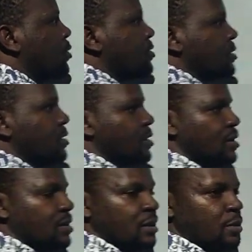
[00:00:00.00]
what?
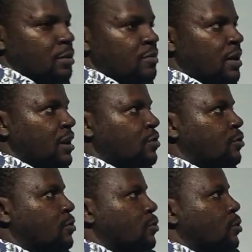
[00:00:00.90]
The number of
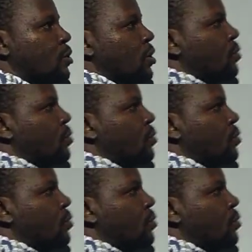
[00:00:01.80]
electrons. So